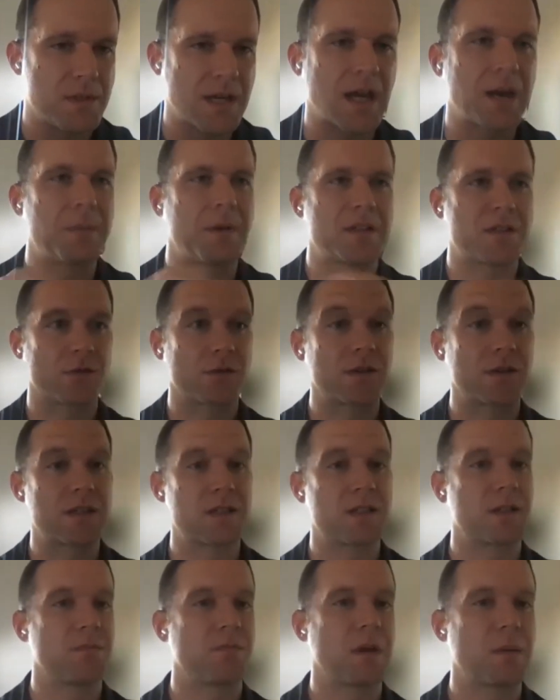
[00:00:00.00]
time as it
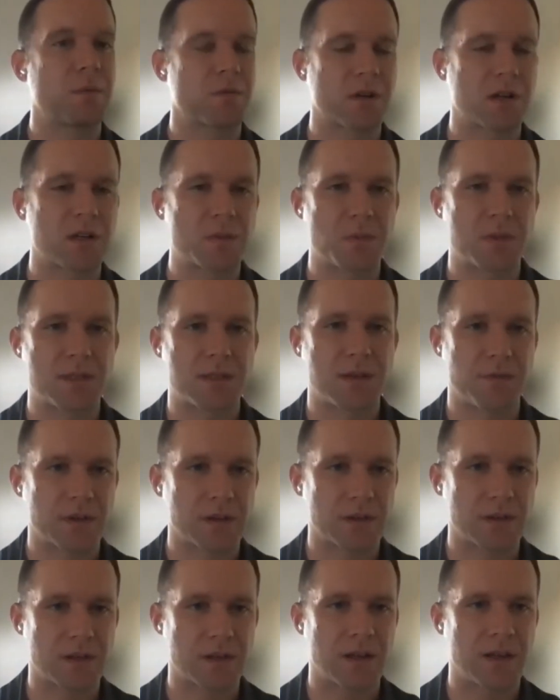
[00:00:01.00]
relates to memory
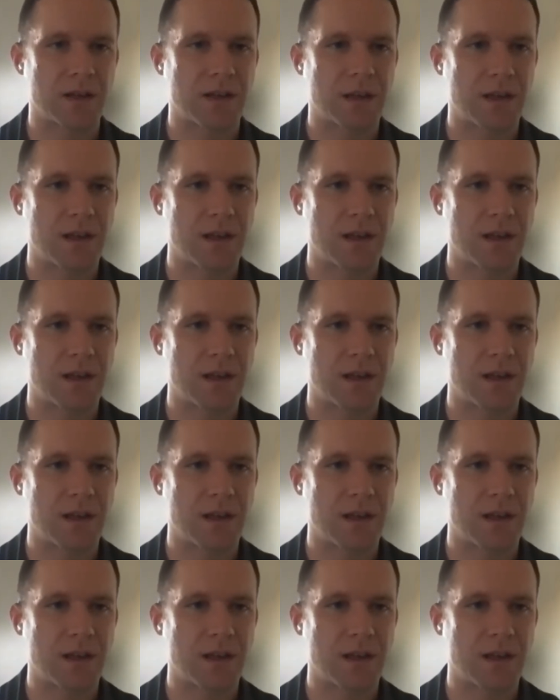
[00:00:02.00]
specifically,